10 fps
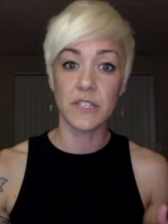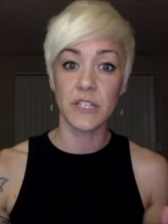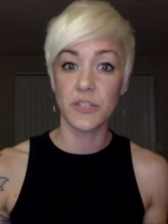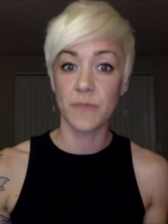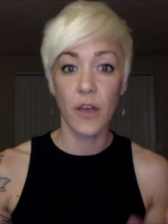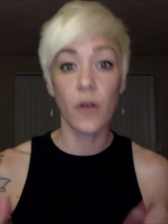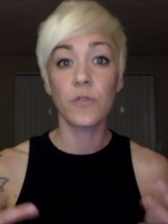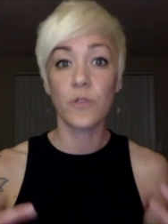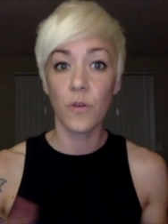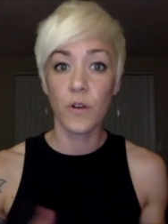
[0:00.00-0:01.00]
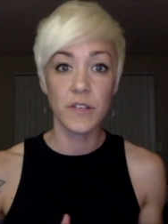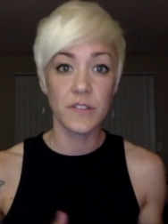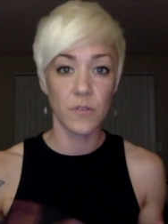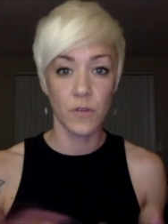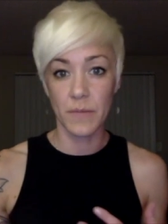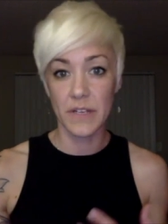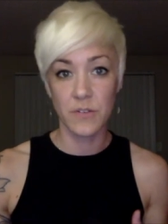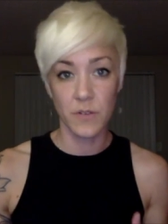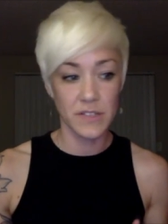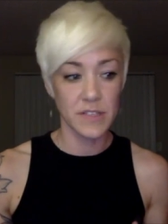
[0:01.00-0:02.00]
teach my own course or
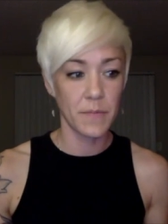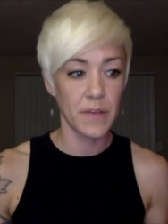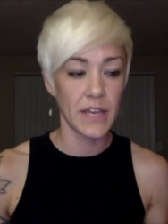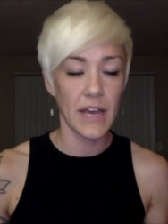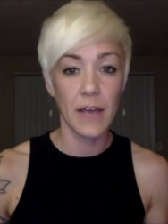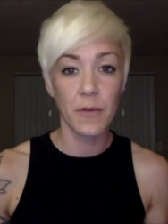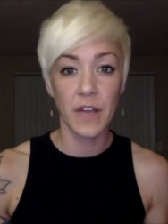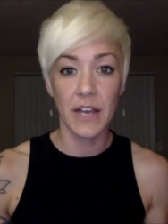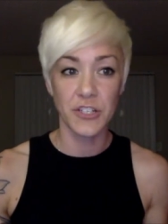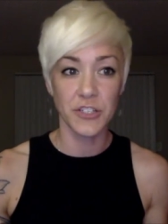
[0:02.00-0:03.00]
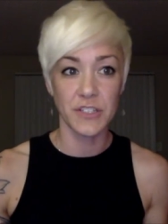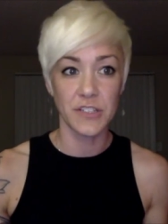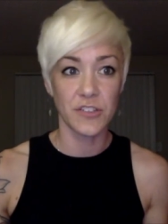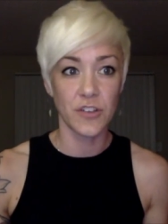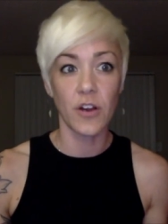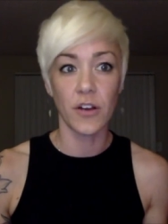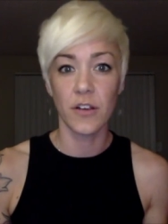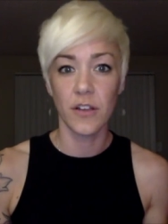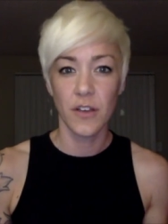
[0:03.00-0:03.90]
mentor somebody, I would actually start